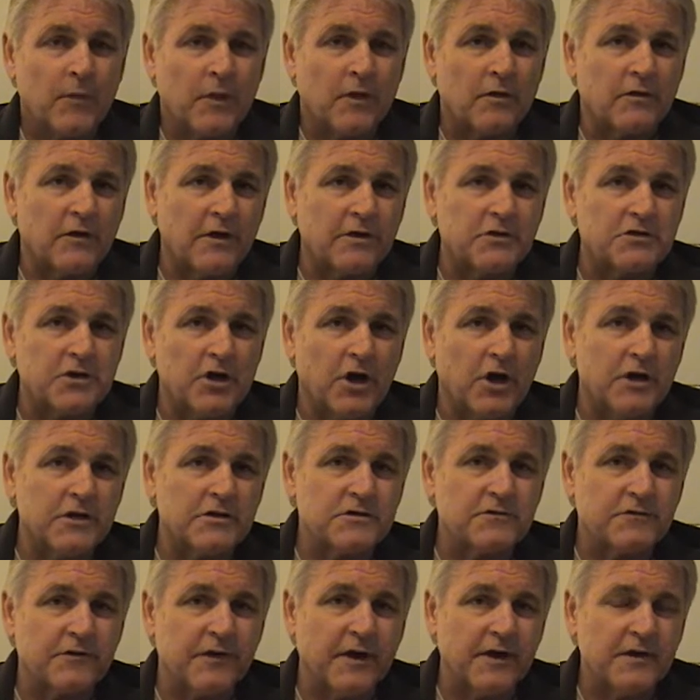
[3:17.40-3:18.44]
They saw his
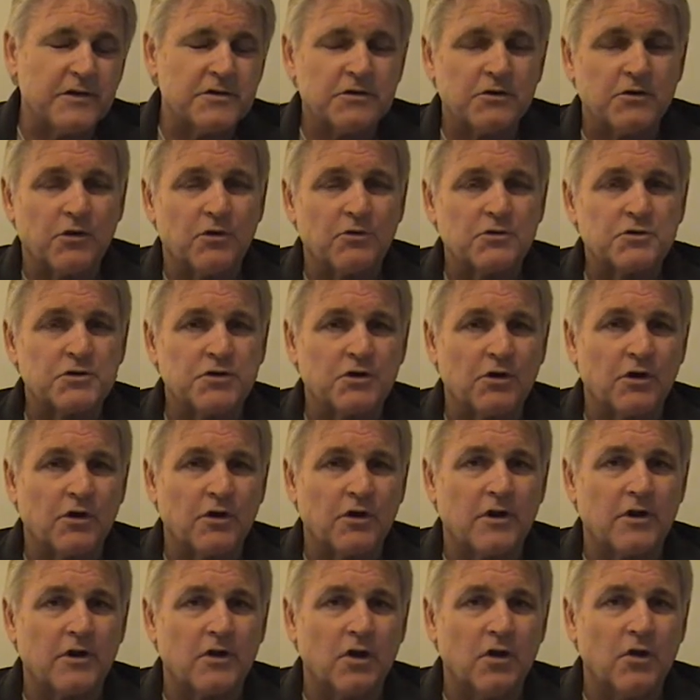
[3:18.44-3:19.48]
face grow stern
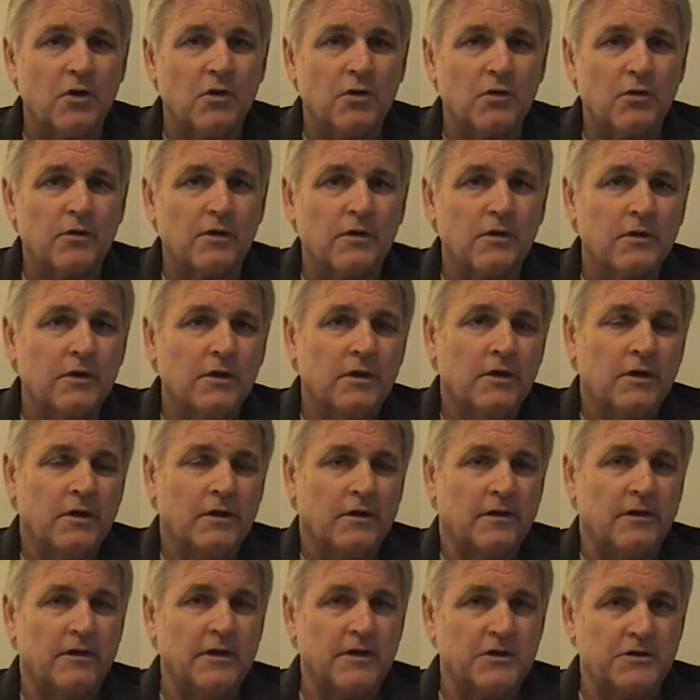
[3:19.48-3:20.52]
and cold.
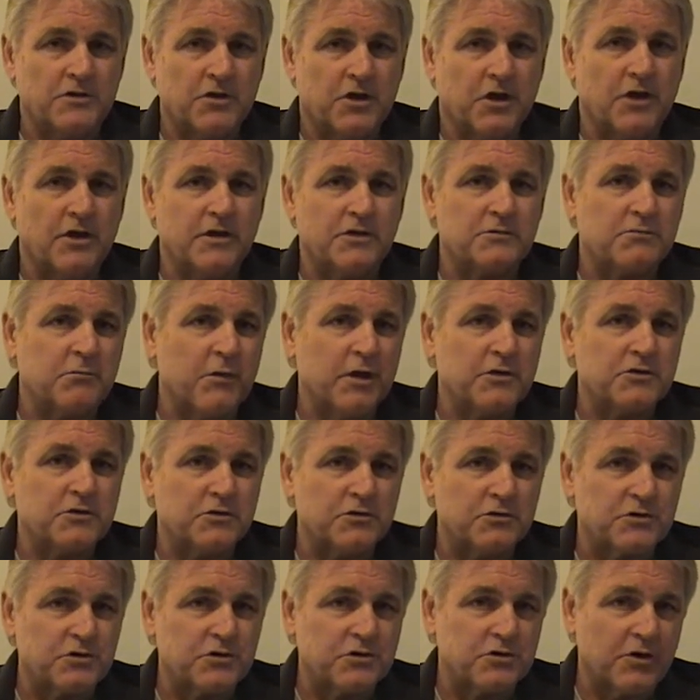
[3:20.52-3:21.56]
They saw his
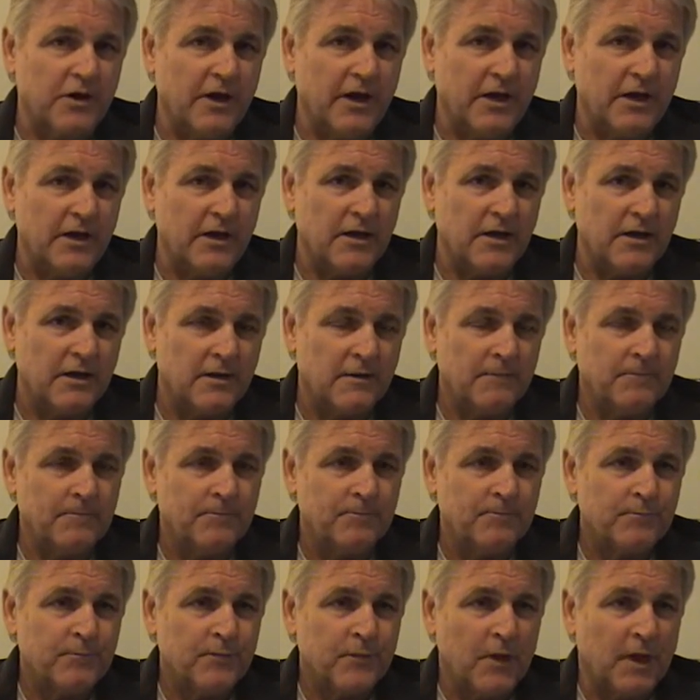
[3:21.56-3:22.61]
muscles strain,
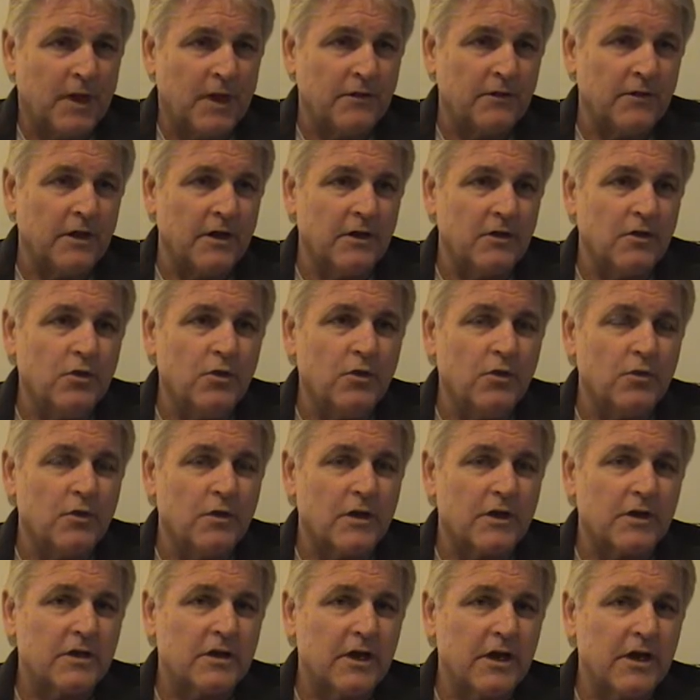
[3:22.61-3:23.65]
and they knew
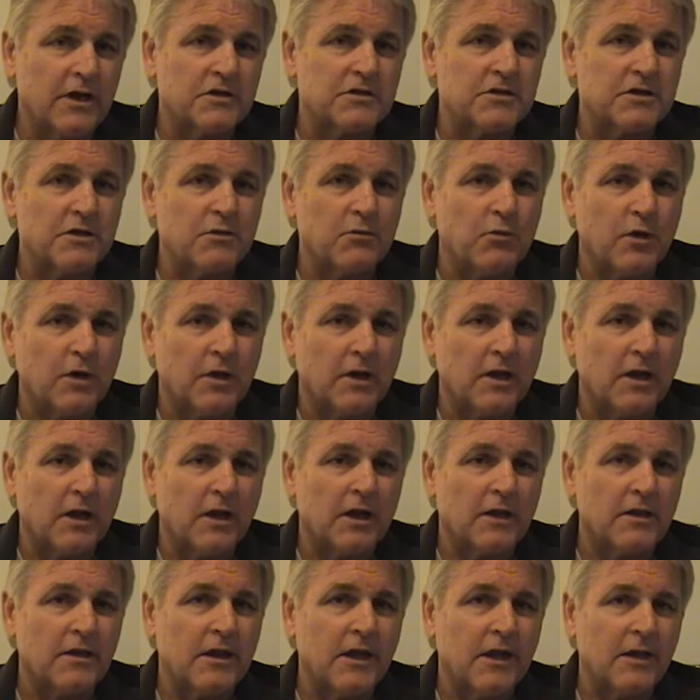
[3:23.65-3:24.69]
that Casey wouldn't
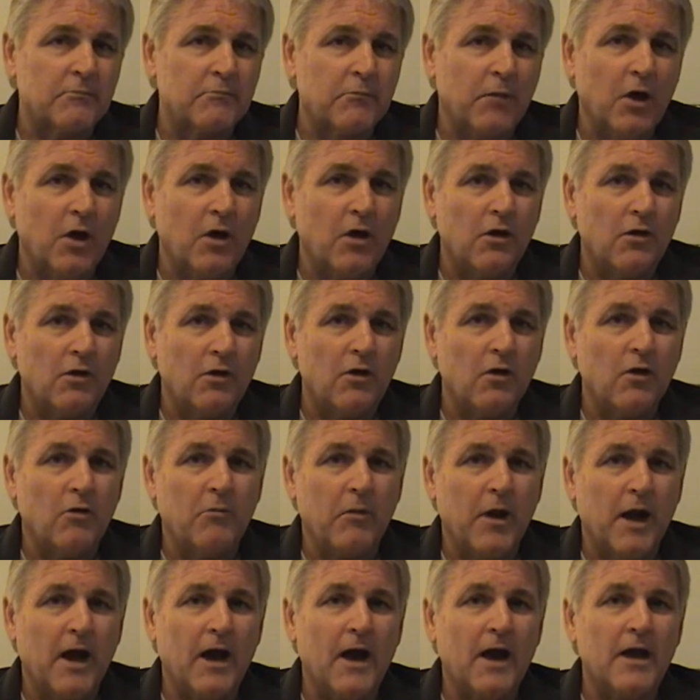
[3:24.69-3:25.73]
let that ball go
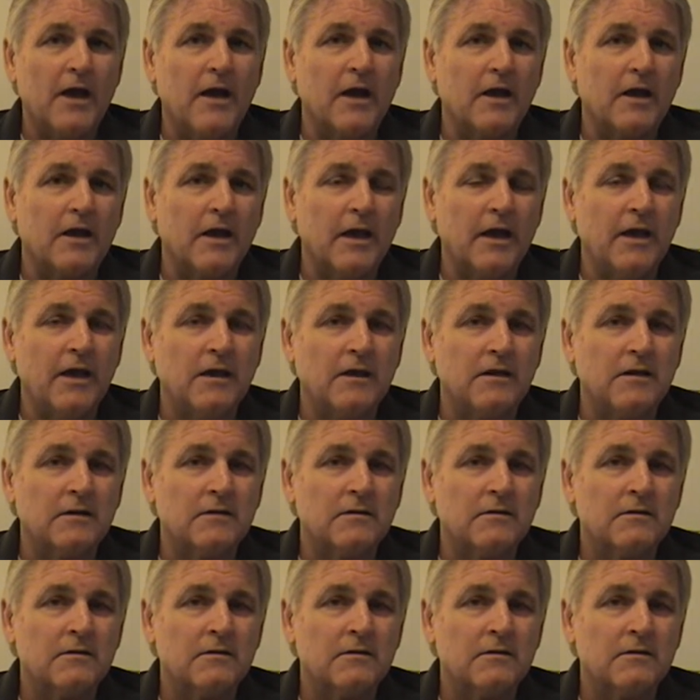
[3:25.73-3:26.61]
by again.